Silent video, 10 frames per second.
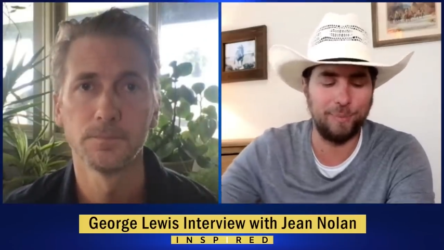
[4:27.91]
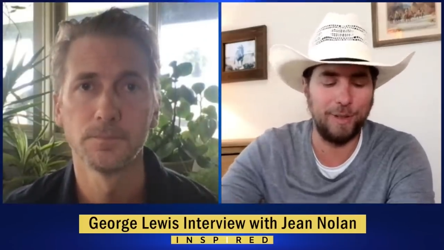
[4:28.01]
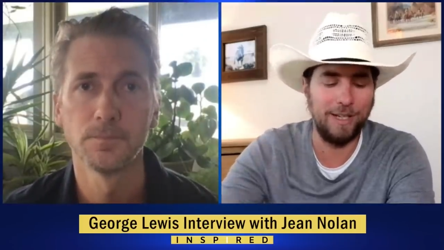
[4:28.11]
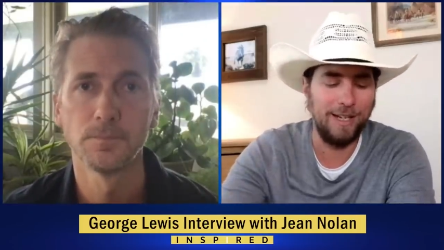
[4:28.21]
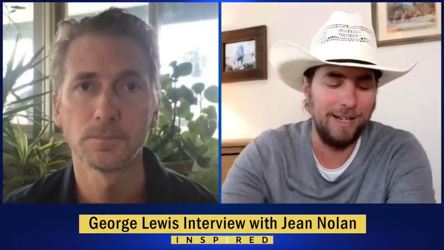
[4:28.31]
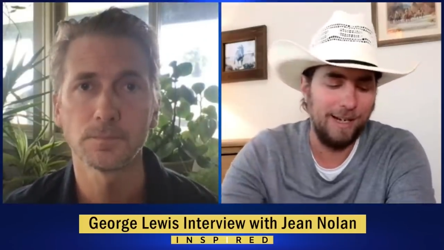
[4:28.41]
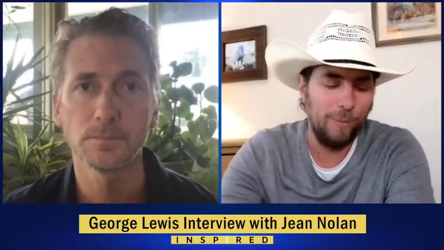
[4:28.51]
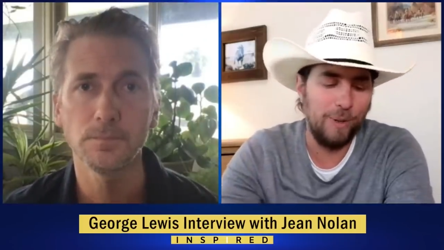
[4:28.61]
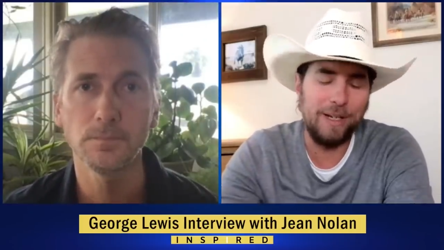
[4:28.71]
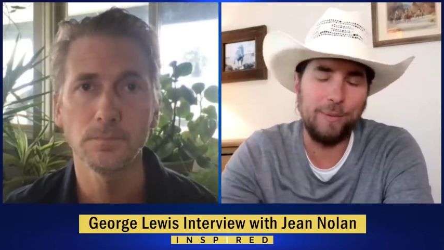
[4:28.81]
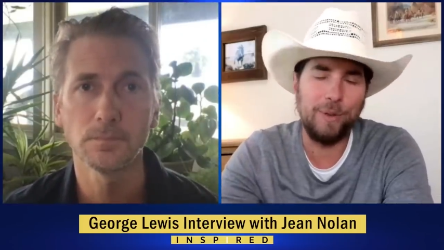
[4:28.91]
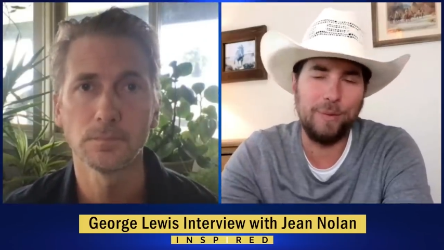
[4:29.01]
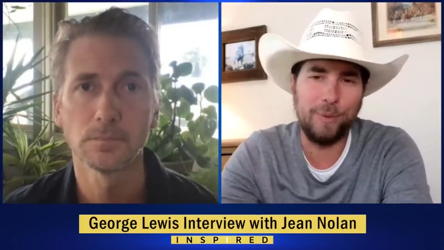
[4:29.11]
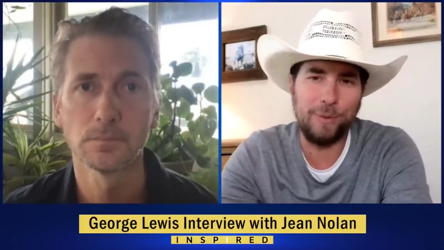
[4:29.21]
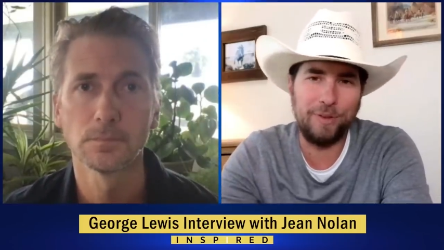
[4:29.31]
Speaker 1: But uh, what it what
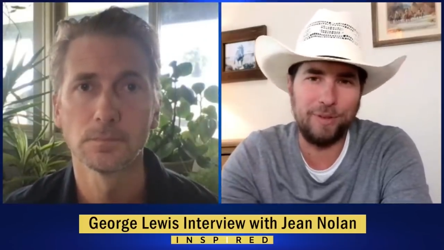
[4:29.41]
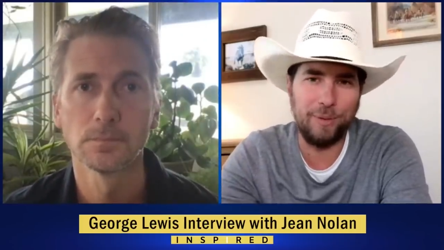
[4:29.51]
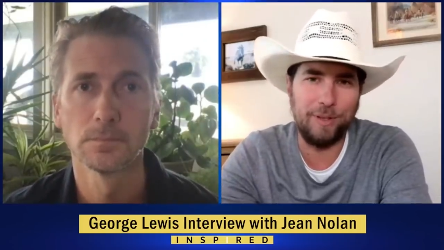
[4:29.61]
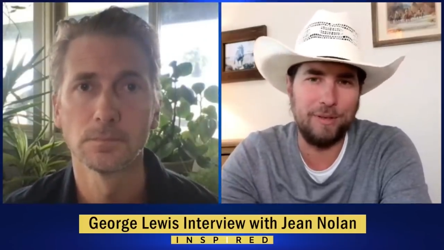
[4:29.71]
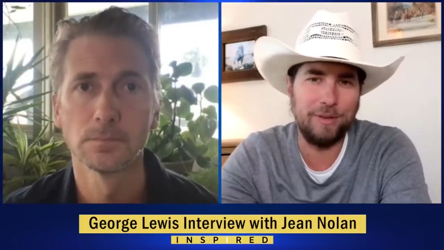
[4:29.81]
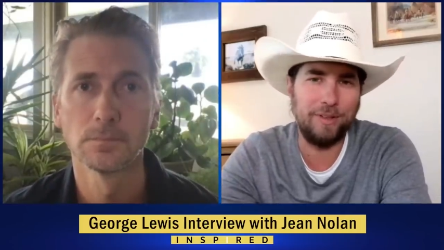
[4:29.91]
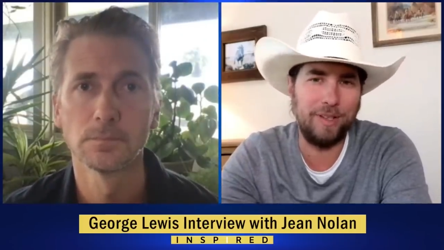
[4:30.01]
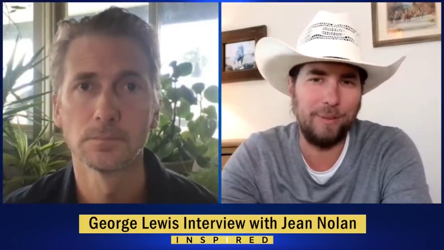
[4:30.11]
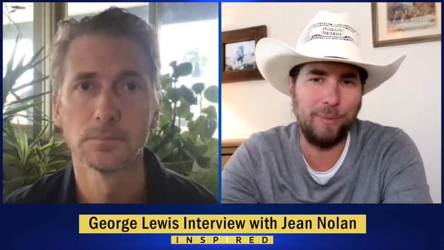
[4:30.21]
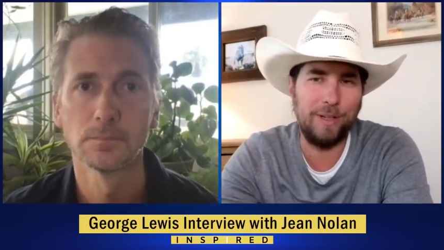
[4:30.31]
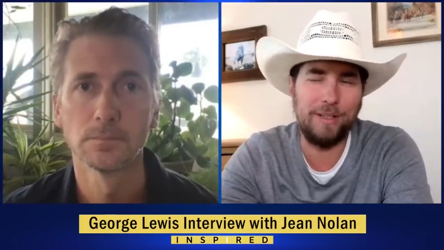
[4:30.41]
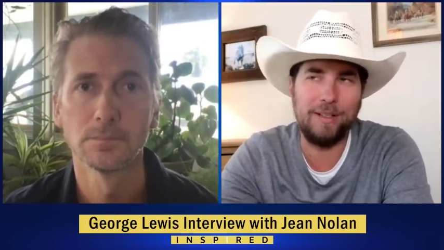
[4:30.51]
it what was so interesting when